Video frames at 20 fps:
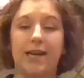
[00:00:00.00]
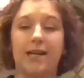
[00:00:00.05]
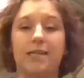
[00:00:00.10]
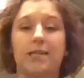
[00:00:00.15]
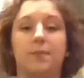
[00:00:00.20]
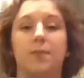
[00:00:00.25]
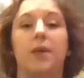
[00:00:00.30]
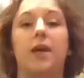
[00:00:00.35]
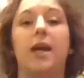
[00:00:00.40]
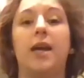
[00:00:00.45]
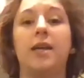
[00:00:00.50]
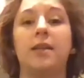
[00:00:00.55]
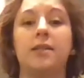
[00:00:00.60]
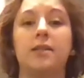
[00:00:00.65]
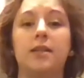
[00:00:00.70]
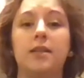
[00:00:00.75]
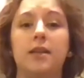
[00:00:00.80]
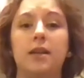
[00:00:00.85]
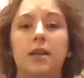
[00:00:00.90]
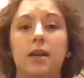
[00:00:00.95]
I
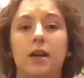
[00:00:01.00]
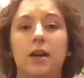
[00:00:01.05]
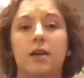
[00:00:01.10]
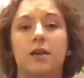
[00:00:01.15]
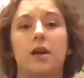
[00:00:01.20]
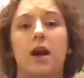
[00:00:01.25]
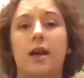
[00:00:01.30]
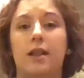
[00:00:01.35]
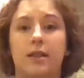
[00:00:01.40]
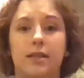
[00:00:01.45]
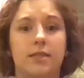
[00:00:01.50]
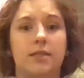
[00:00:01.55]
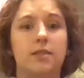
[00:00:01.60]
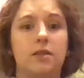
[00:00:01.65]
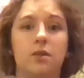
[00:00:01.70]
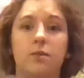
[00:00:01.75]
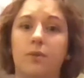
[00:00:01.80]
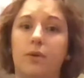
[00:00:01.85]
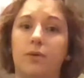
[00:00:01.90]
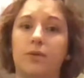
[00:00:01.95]

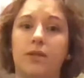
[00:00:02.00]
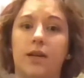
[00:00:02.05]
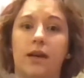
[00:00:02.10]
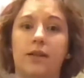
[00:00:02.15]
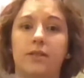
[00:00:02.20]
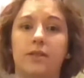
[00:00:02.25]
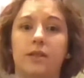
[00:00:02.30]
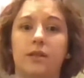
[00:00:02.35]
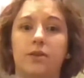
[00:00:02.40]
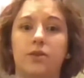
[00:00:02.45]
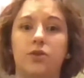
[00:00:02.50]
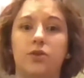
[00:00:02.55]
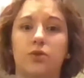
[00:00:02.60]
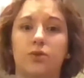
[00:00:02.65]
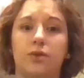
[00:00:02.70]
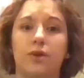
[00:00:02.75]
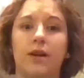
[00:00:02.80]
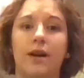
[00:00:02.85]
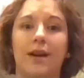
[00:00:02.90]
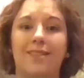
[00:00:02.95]
listened to both sides of their
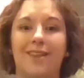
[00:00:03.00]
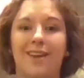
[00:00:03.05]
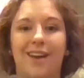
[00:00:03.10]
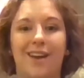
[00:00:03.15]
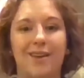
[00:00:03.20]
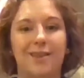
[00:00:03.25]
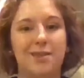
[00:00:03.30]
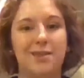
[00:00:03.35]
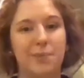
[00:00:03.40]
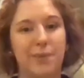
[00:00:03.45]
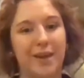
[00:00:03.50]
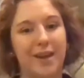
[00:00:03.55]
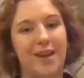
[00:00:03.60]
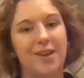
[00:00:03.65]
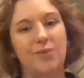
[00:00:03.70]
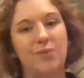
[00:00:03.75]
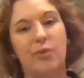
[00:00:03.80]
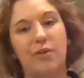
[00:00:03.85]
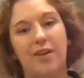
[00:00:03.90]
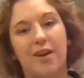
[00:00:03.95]
story, and then I
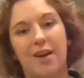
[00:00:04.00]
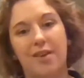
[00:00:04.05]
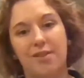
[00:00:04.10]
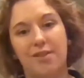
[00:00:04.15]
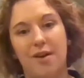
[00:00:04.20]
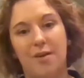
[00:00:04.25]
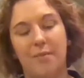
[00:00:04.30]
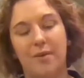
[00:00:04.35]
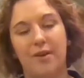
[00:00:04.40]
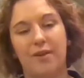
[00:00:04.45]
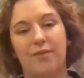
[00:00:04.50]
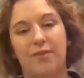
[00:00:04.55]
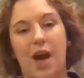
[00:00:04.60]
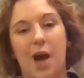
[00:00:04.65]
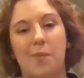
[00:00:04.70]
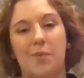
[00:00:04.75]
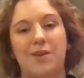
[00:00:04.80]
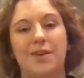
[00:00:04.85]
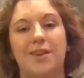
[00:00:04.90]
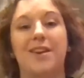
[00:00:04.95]
explained what I thought might have
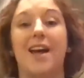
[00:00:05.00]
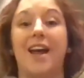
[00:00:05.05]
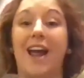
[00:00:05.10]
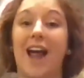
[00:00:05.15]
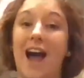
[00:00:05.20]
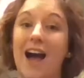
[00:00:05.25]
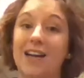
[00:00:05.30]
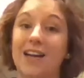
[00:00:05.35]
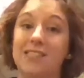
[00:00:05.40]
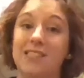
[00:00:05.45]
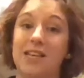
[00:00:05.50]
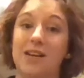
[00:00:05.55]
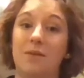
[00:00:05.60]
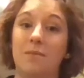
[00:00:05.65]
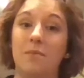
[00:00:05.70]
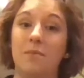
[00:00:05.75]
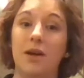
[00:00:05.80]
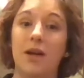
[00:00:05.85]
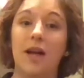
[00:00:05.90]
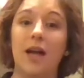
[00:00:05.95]
happened, and I asked
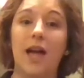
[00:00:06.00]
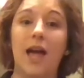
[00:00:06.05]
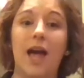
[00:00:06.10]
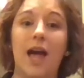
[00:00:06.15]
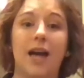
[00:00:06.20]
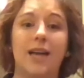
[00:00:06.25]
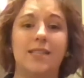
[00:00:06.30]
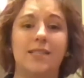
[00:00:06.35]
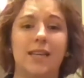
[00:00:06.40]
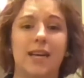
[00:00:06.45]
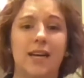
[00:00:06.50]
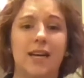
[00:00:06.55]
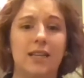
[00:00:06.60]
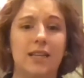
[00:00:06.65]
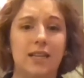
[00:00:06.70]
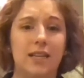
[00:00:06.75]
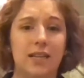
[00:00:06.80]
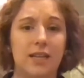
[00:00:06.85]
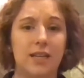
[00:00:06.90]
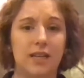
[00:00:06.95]
them, I
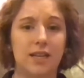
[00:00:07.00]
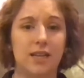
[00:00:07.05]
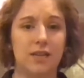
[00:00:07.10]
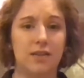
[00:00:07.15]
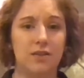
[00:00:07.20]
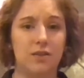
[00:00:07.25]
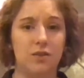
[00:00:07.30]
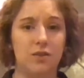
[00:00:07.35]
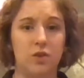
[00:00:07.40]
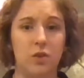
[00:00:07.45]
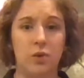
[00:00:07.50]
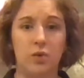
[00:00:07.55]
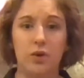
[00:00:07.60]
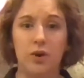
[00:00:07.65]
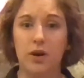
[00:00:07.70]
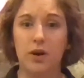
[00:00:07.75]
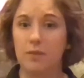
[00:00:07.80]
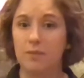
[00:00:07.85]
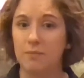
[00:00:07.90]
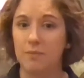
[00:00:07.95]
said,
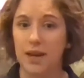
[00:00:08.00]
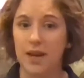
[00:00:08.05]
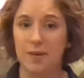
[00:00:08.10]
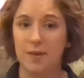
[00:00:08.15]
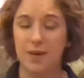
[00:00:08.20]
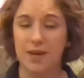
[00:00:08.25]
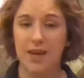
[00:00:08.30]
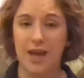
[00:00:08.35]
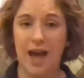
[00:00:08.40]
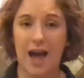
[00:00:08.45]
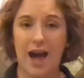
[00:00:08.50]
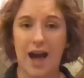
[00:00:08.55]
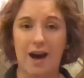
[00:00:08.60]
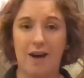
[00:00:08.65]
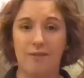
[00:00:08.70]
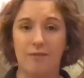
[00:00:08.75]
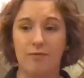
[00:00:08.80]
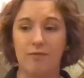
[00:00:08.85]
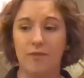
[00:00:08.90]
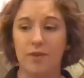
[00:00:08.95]
could maybe
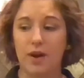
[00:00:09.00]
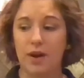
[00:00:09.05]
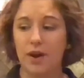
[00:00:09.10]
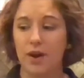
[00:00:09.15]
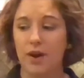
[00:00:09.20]
have